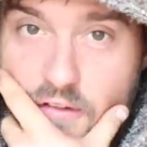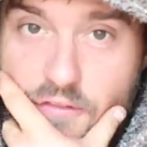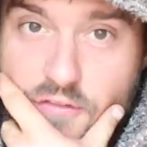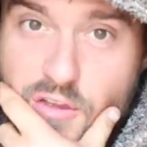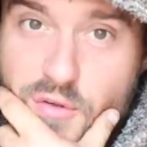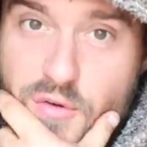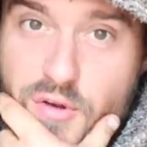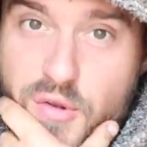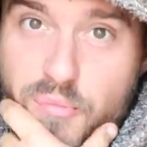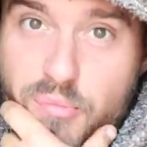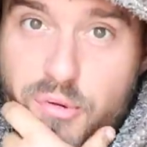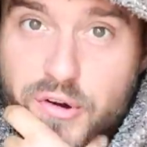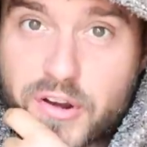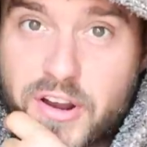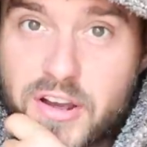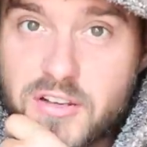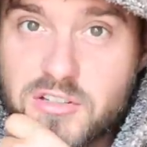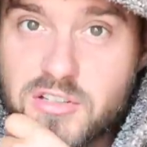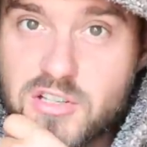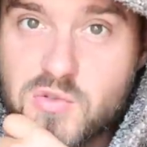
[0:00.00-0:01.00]
A few new
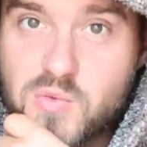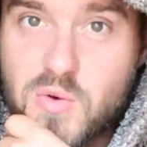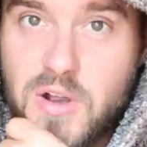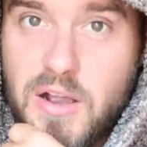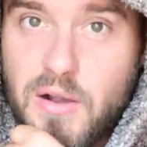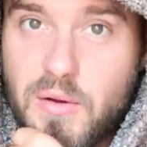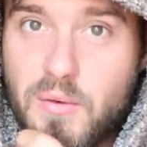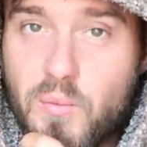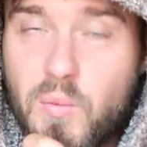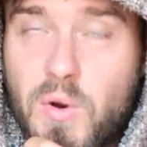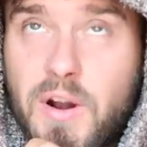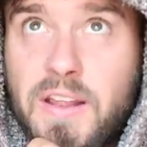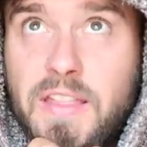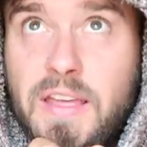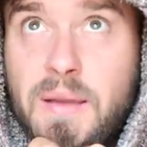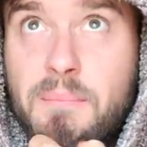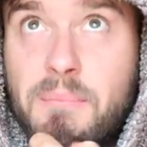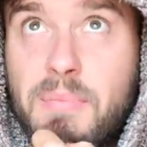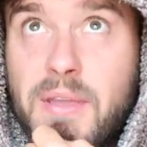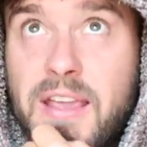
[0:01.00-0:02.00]
products as well, one of
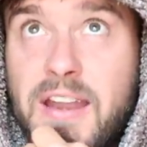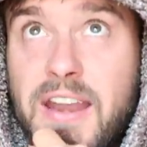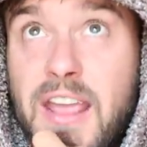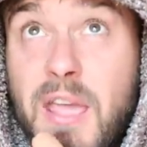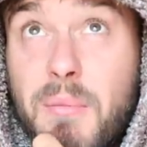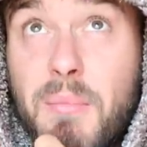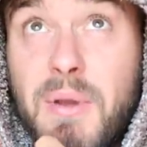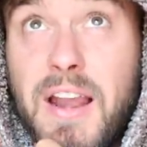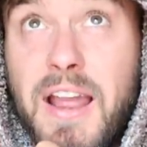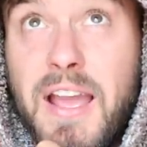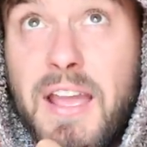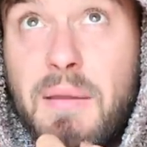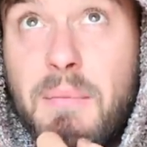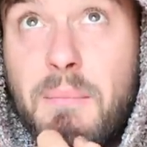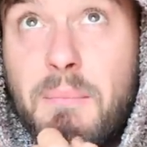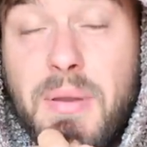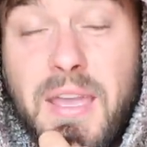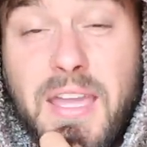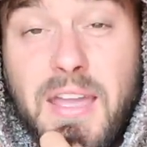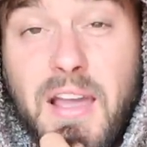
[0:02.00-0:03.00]
them being
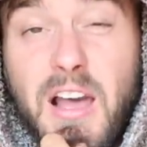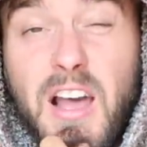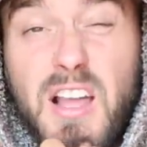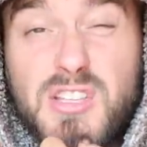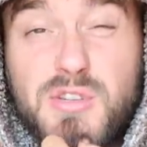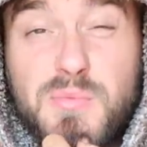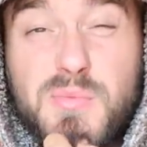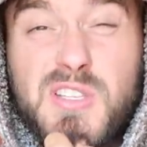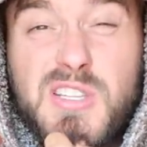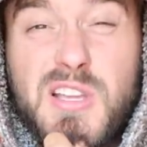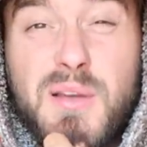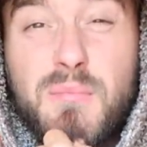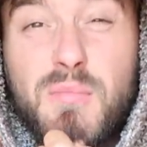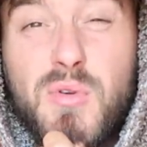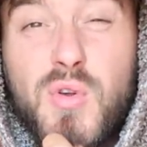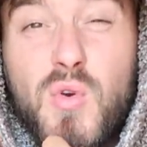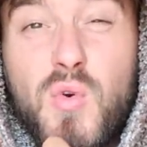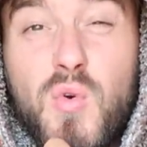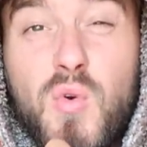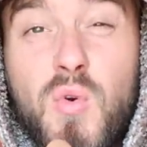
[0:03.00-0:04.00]
Himalayan Pink 100%
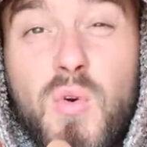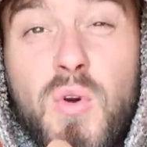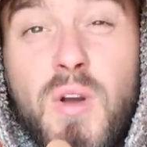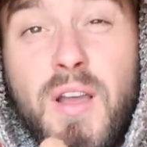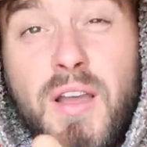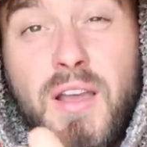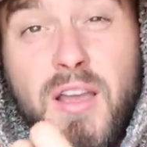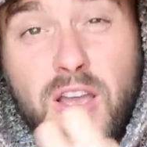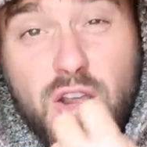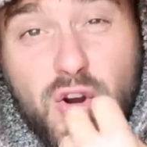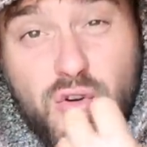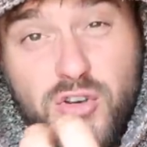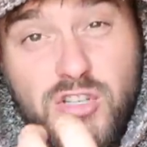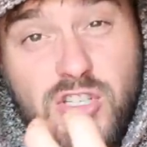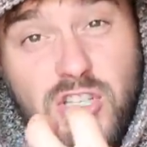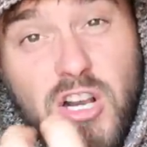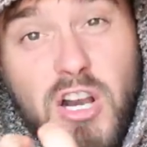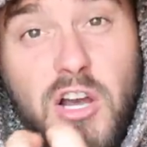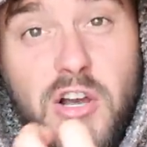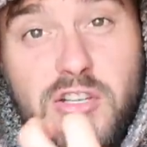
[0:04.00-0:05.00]
pure
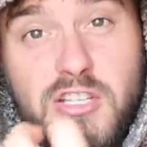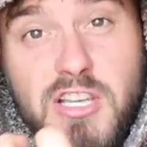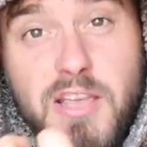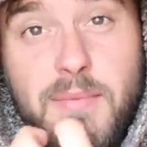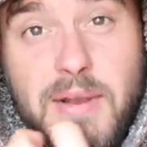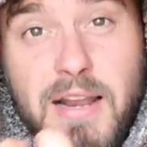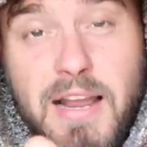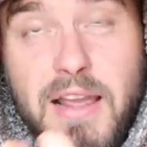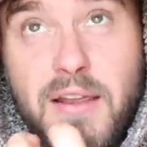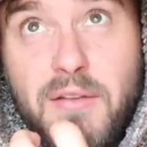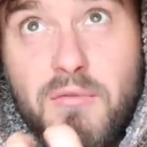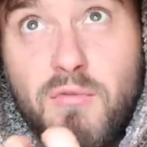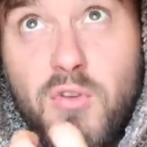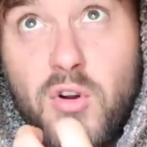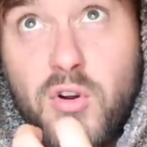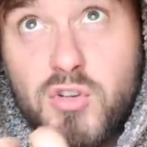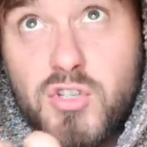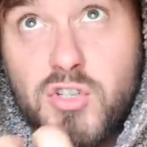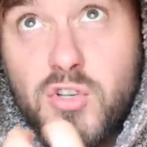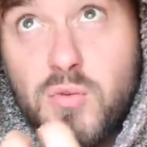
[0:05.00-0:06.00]
crystallized Himalayan
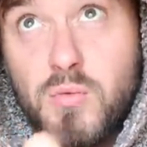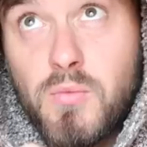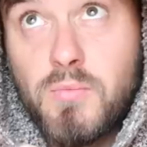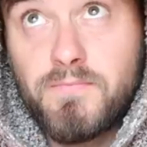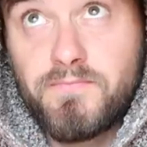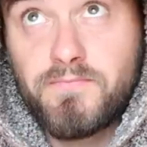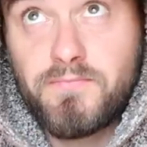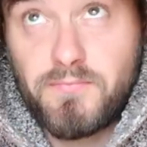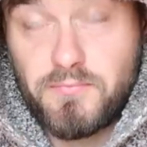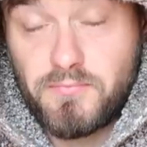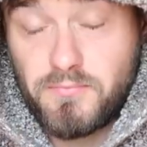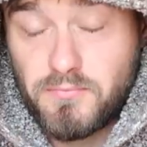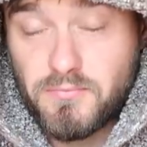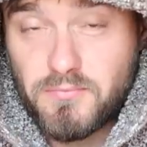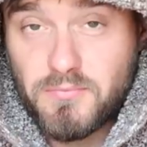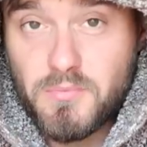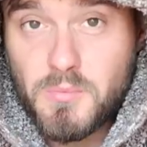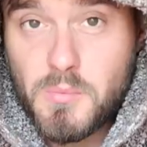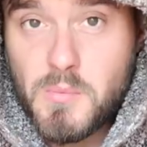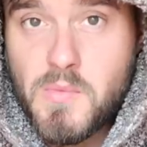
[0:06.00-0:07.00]
rock salt,
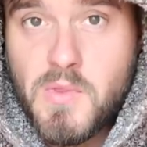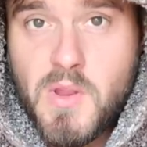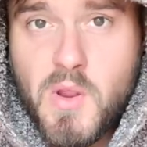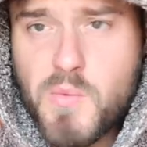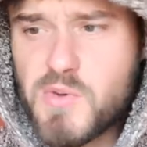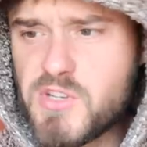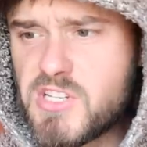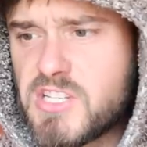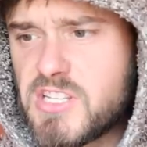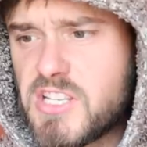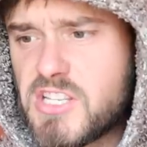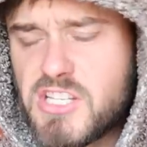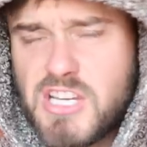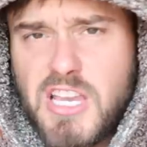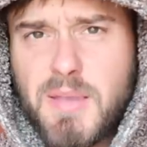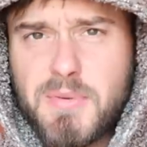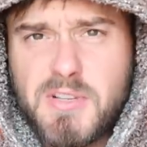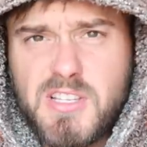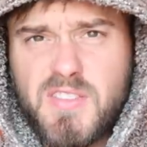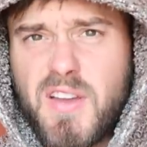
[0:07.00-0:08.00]
which is the
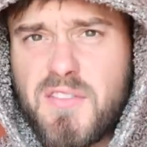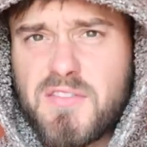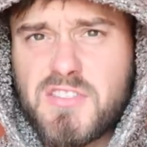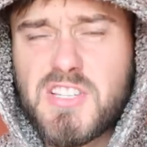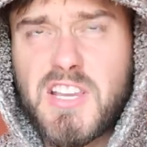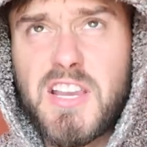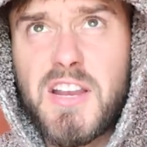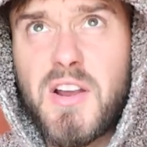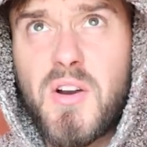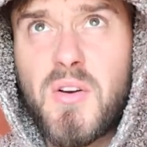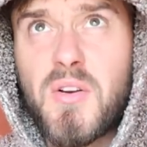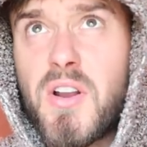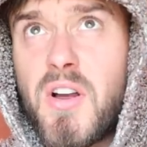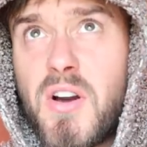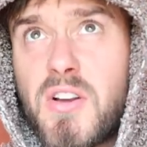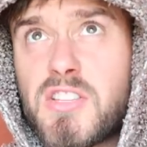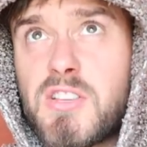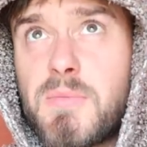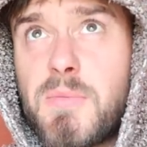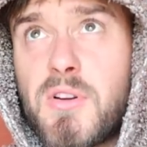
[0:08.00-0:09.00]
cheapest I've ever seen it
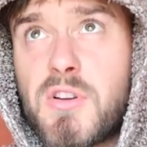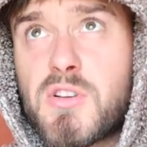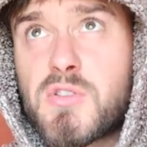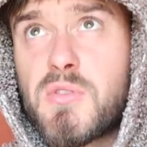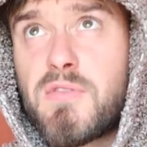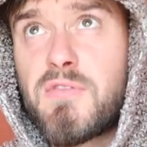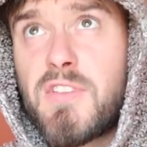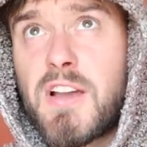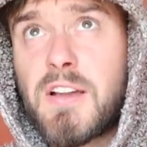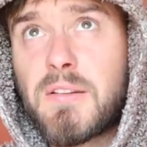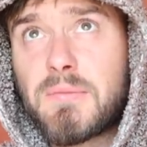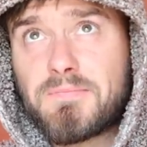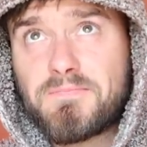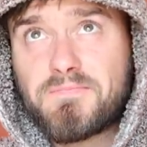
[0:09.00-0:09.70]
online, to be honest with you.